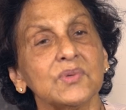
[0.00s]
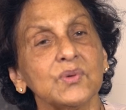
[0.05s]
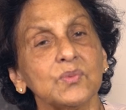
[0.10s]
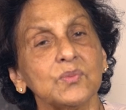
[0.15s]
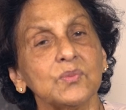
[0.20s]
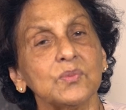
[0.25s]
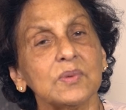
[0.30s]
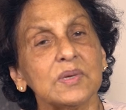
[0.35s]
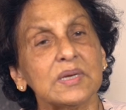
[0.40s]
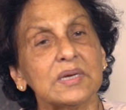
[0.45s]

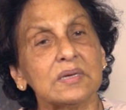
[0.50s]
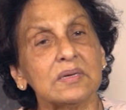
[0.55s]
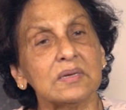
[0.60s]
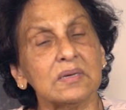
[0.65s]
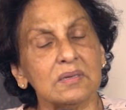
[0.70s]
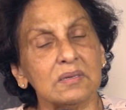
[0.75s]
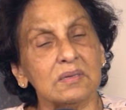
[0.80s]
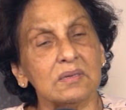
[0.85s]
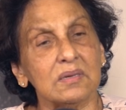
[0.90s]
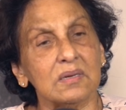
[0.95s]
when
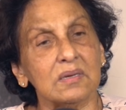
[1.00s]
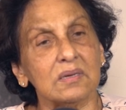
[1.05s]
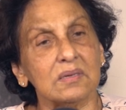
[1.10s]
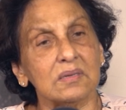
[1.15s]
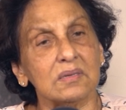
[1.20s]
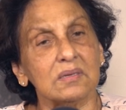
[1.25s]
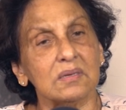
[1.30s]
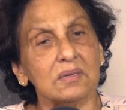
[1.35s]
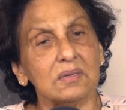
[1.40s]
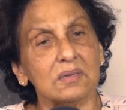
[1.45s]

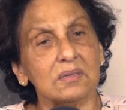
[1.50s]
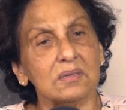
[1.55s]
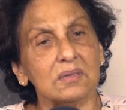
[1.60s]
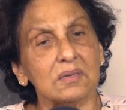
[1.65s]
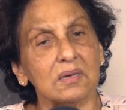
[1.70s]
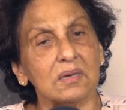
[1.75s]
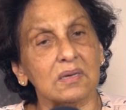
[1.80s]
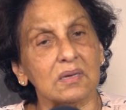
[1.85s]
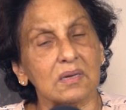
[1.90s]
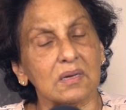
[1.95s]

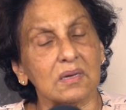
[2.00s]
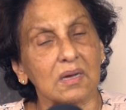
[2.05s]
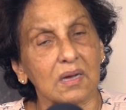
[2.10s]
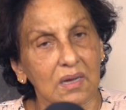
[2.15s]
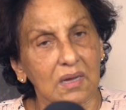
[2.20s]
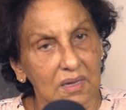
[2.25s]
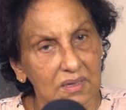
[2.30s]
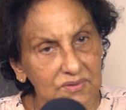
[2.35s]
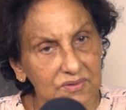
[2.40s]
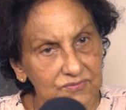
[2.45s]

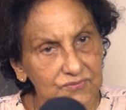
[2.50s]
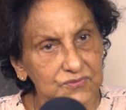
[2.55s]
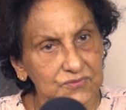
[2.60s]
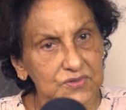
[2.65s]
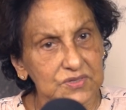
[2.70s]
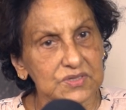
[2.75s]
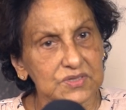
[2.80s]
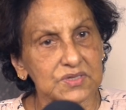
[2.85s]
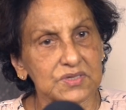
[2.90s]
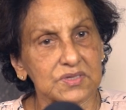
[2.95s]
I
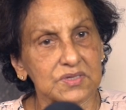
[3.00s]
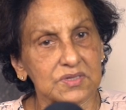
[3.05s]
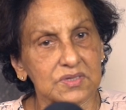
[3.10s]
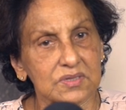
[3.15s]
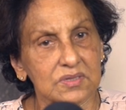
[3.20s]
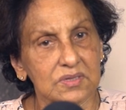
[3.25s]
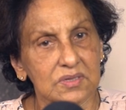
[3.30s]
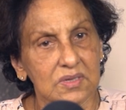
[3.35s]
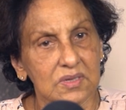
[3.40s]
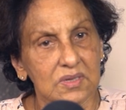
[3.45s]
first
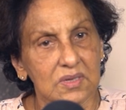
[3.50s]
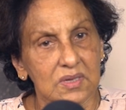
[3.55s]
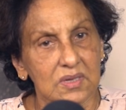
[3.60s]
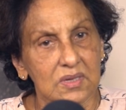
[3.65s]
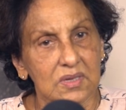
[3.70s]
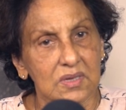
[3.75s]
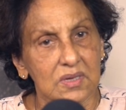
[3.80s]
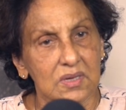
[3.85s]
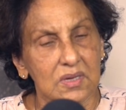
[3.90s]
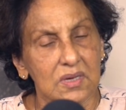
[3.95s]

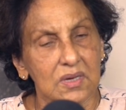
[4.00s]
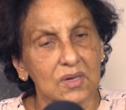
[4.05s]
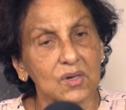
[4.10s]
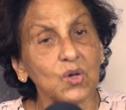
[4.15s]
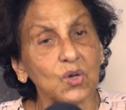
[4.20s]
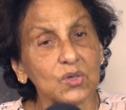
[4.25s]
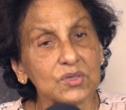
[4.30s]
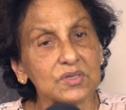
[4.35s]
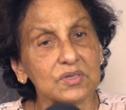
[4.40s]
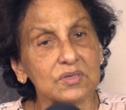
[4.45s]

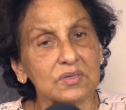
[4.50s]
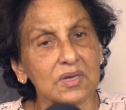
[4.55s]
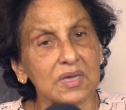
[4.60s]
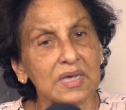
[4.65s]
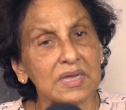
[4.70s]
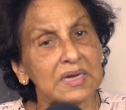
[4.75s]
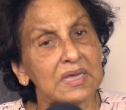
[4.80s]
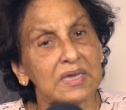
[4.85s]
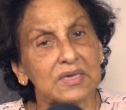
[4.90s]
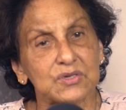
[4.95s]
got,
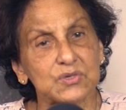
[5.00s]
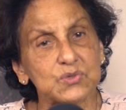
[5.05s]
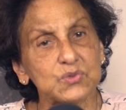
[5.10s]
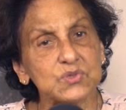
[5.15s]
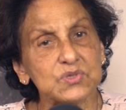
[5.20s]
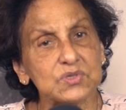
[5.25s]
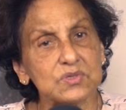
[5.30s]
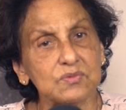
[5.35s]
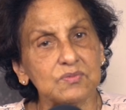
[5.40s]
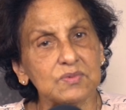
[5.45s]
and I
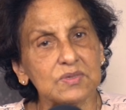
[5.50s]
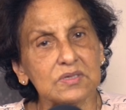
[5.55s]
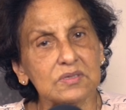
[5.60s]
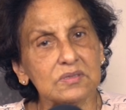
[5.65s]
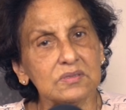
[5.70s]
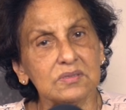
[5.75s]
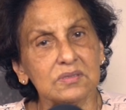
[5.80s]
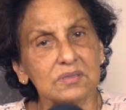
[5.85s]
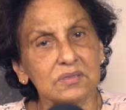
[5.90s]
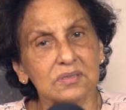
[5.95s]
use the
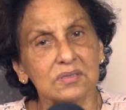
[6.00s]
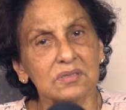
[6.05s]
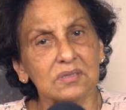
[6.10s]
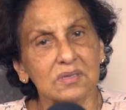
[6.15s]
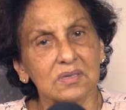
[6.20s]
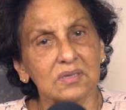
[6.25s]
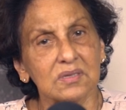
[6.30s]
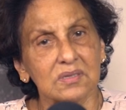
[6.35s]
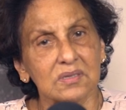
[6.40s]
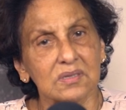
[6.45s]
word
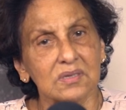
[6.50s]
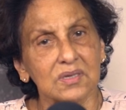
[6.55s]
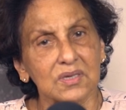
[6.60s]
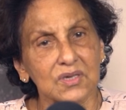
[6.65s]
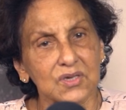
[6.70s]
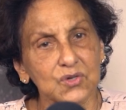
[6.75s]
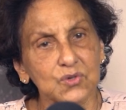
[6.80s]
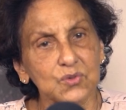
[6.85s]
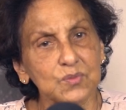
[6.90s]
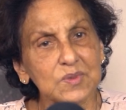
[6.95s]

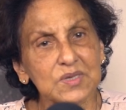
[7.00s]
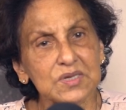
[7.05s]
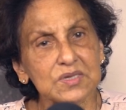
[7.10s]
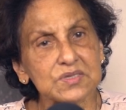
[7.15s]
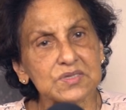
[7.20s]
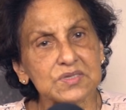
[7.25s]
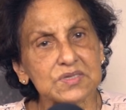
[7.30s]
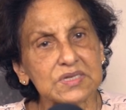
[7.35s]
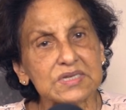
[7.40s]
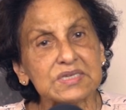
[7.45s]

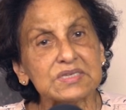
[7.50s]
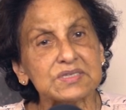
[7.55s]
humorously,